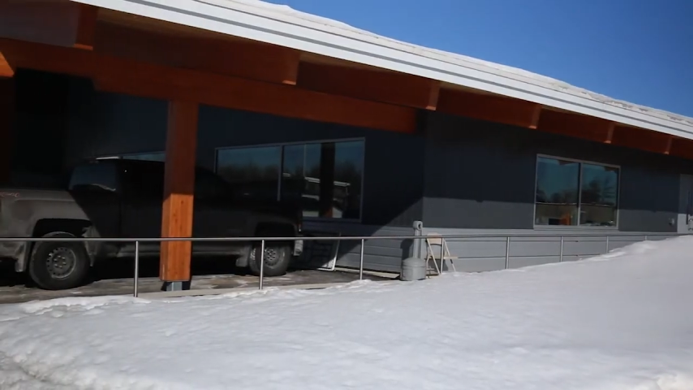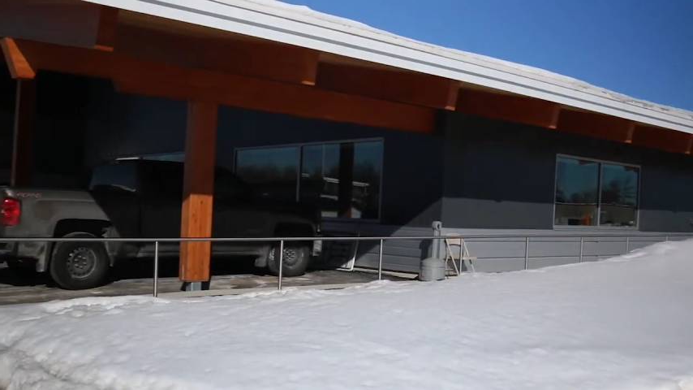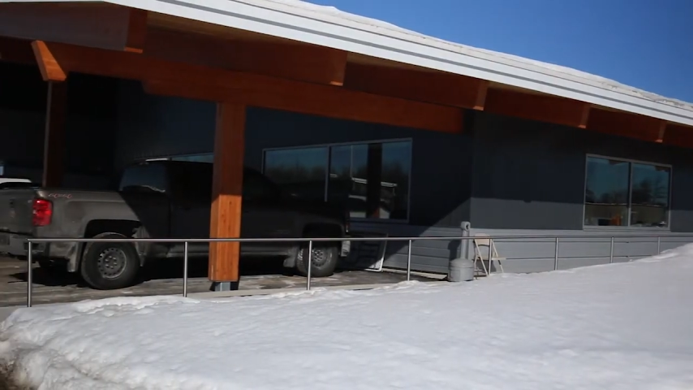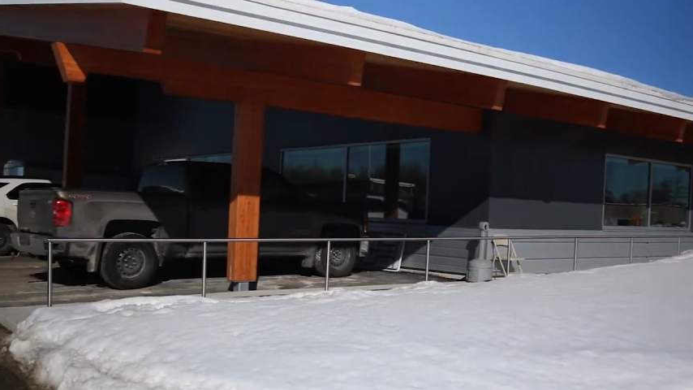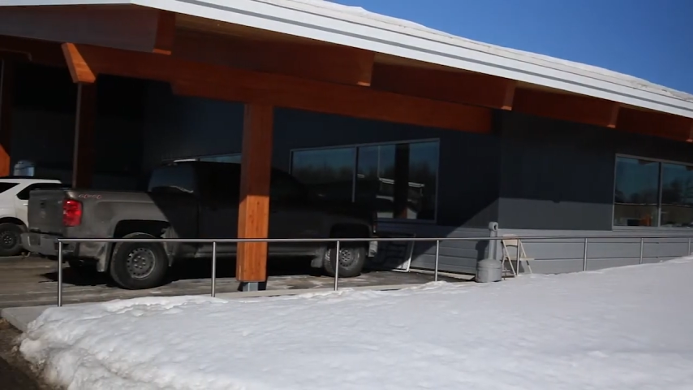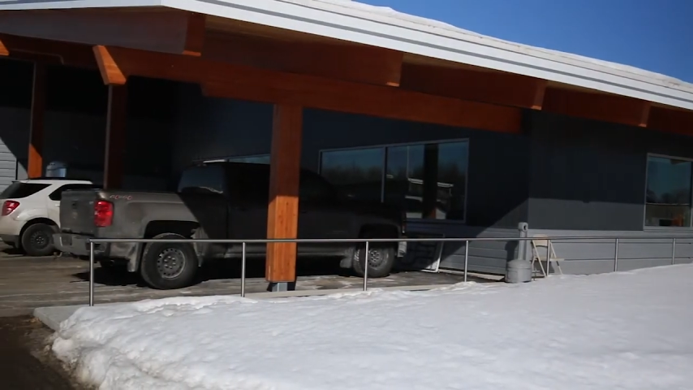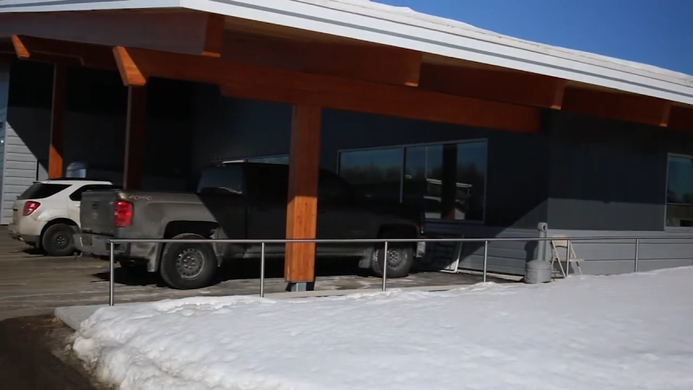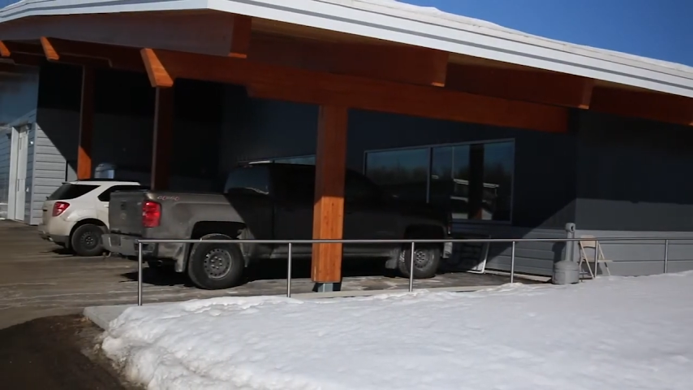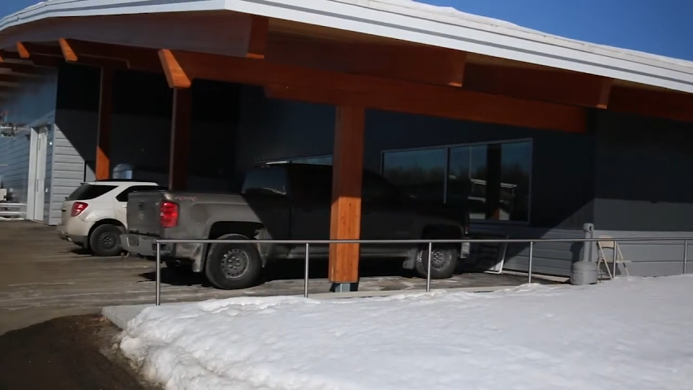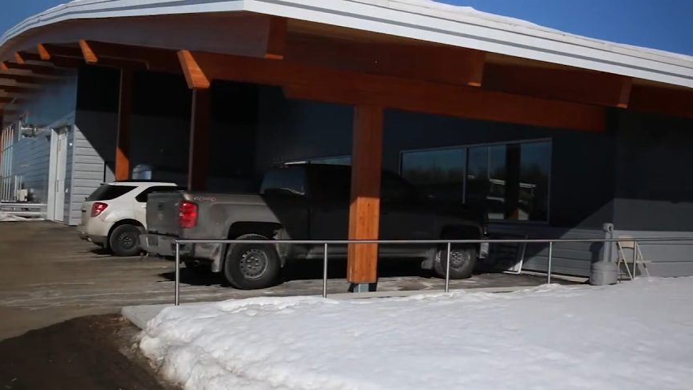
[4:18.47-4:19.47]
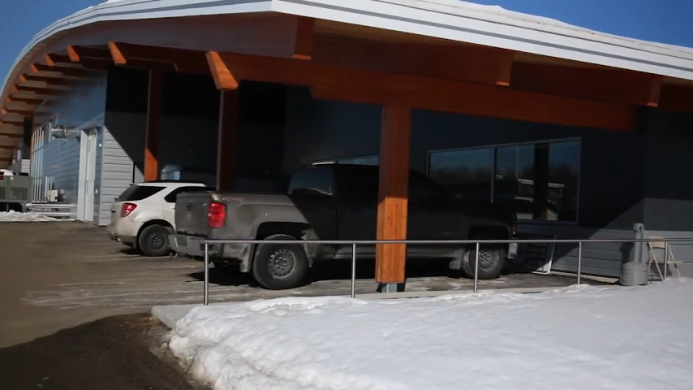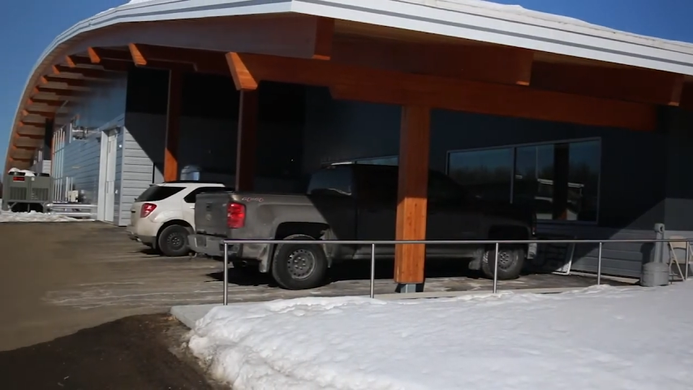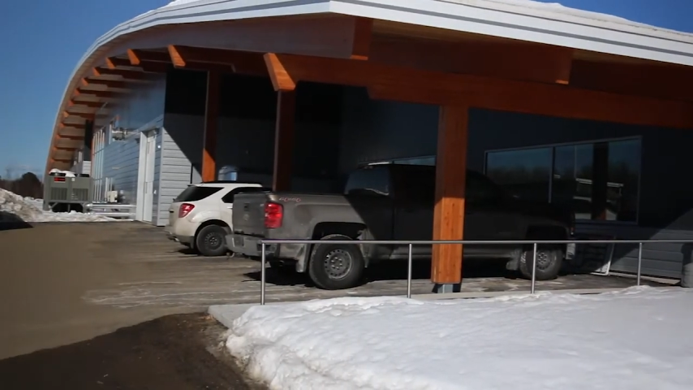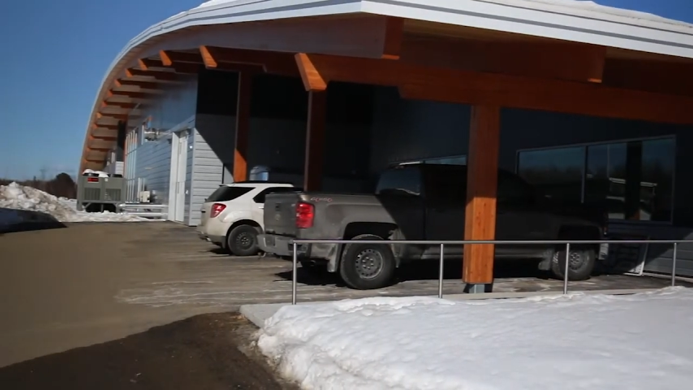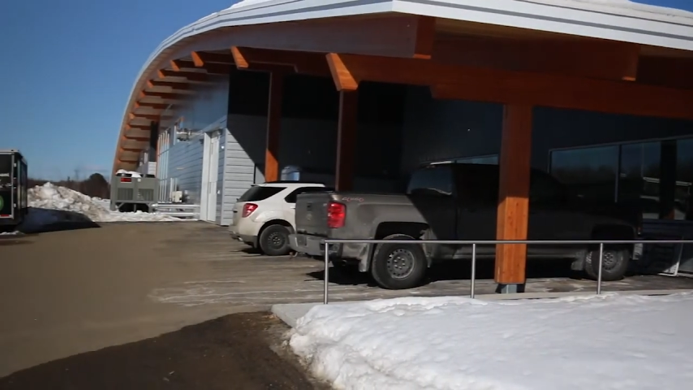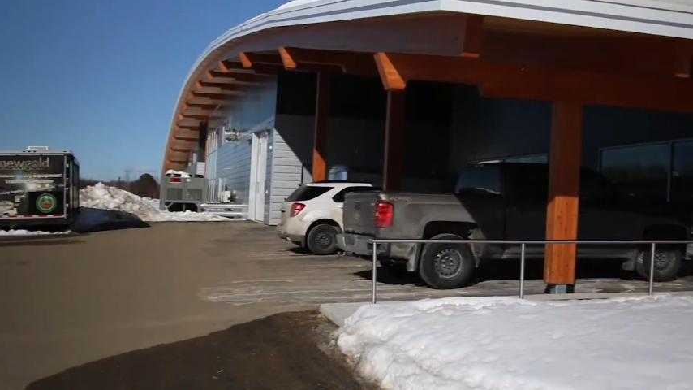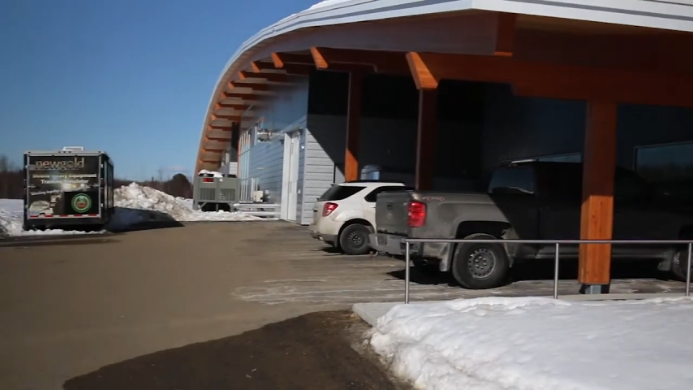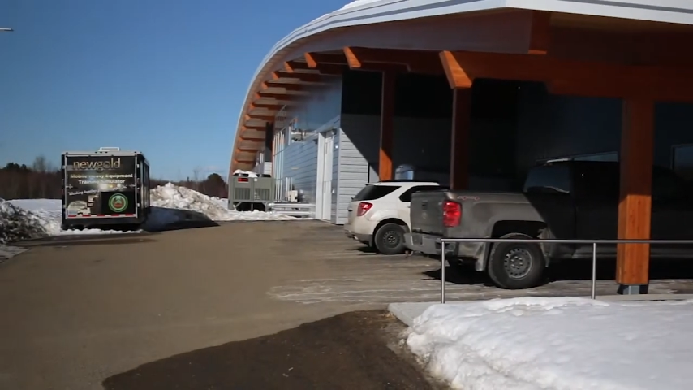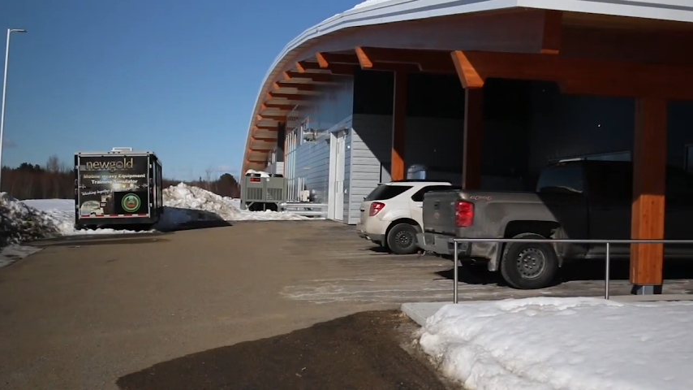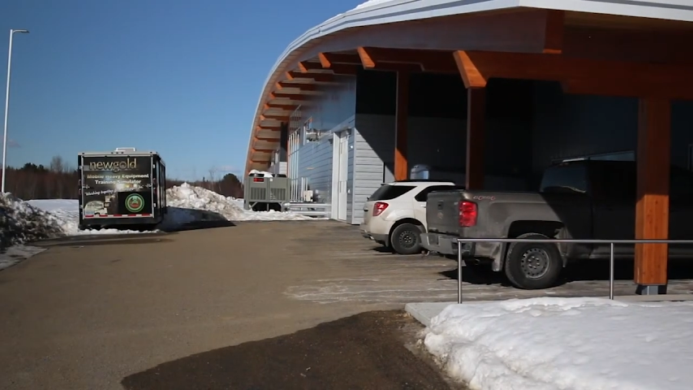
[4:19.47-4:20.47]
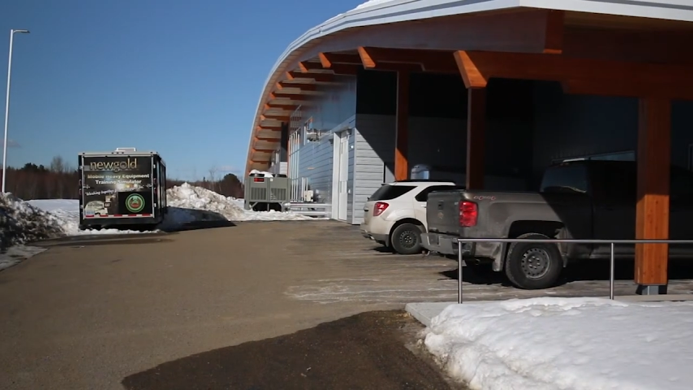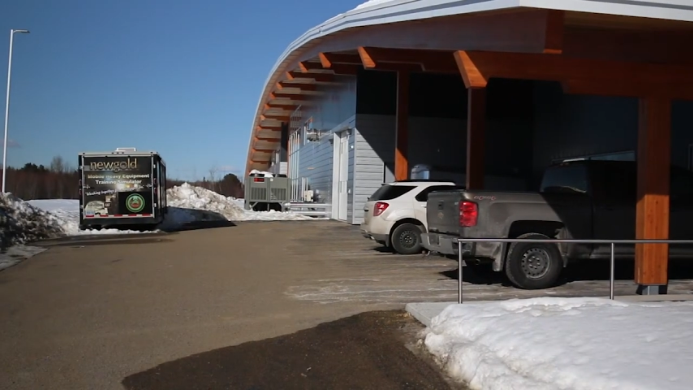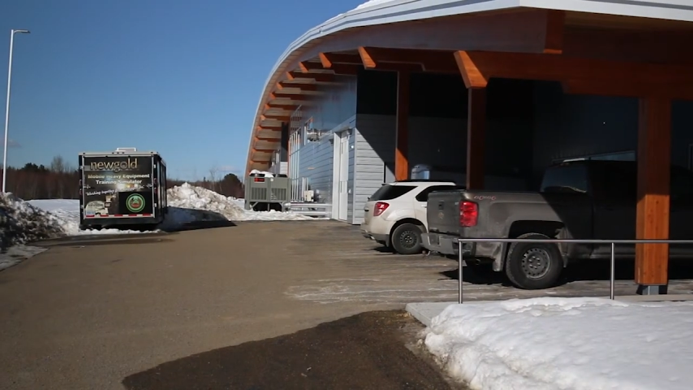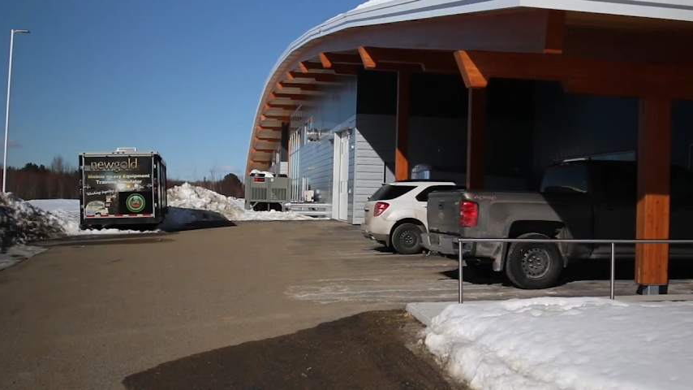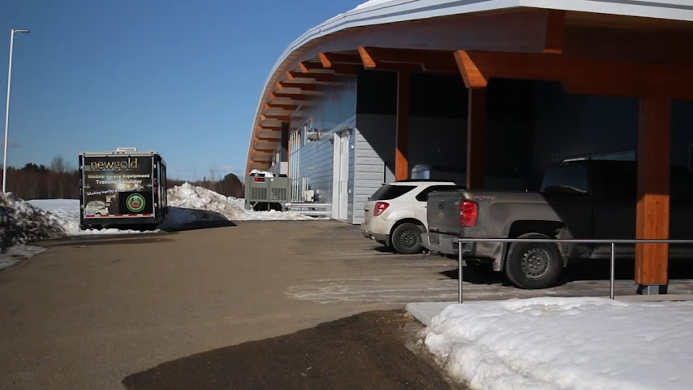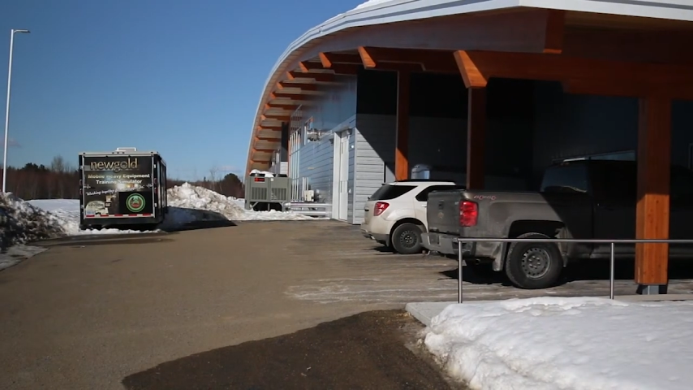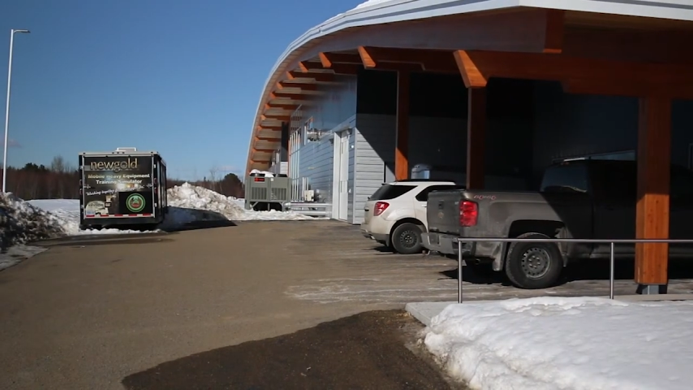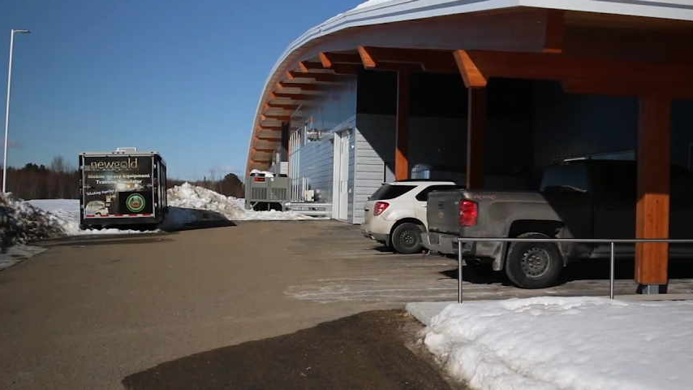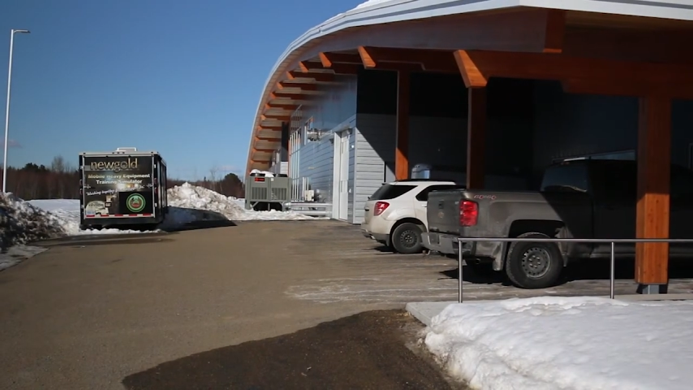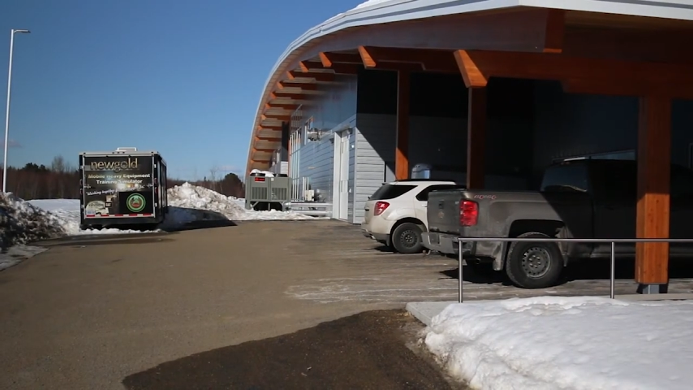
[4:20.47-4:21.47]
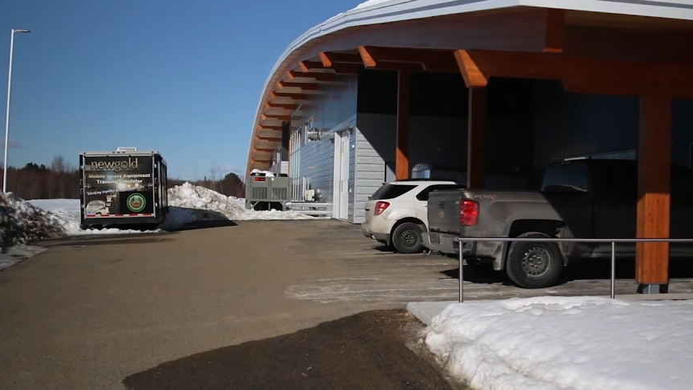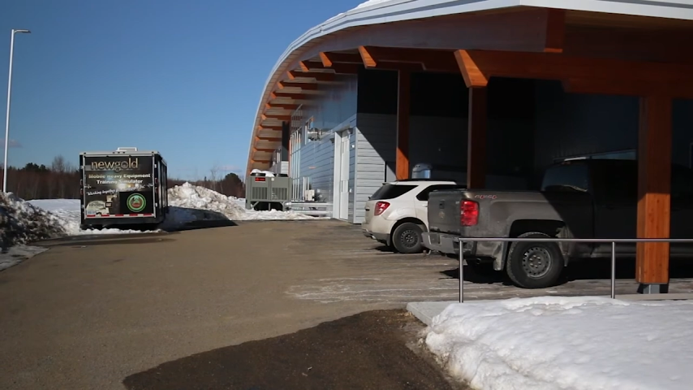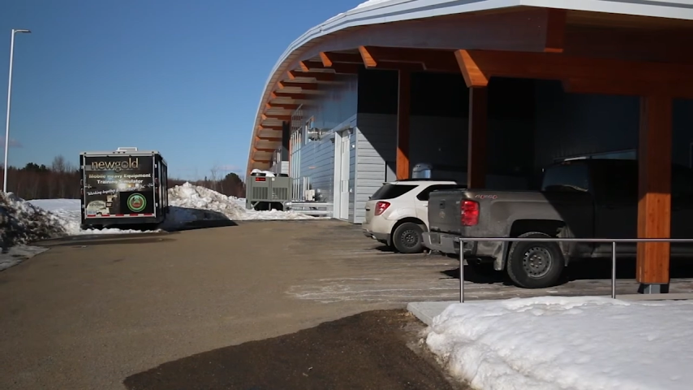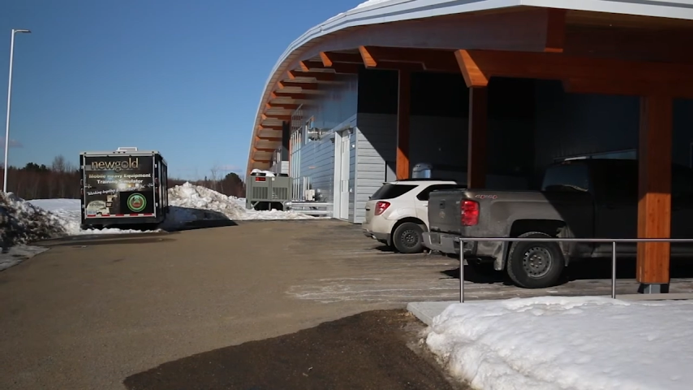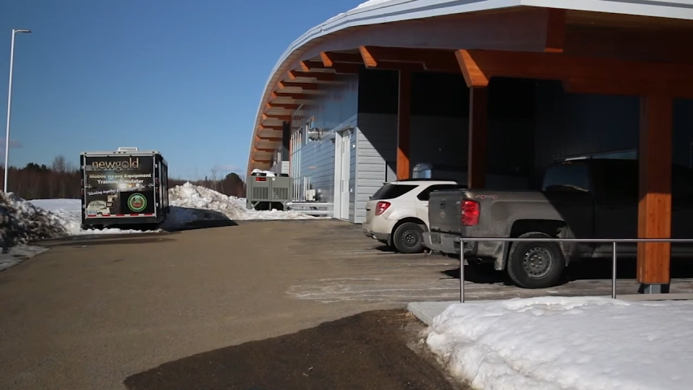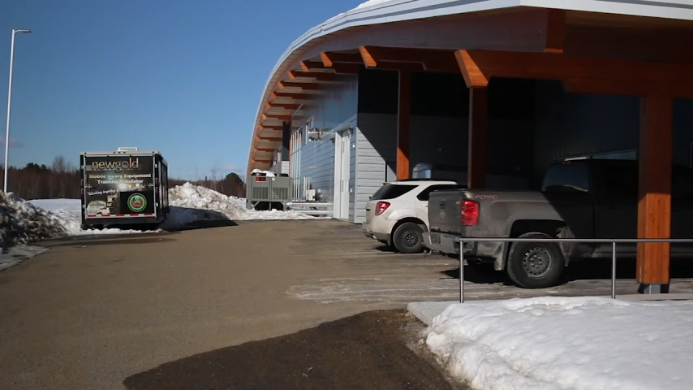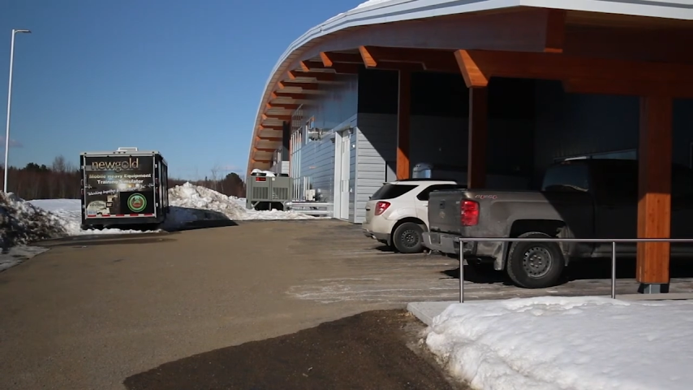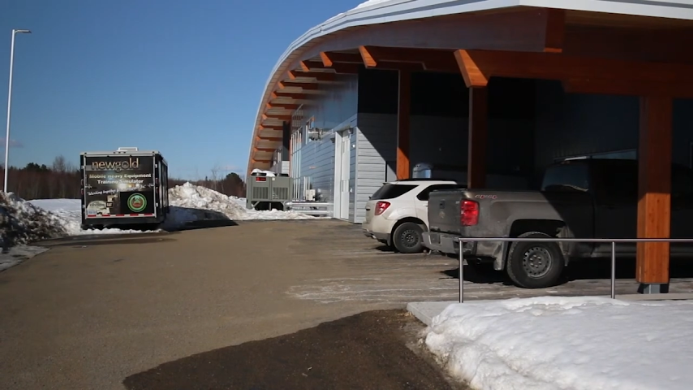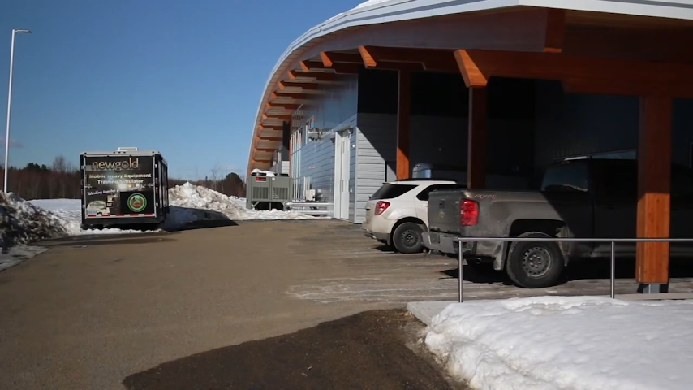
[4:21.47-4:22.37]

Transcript: (no speaker visible)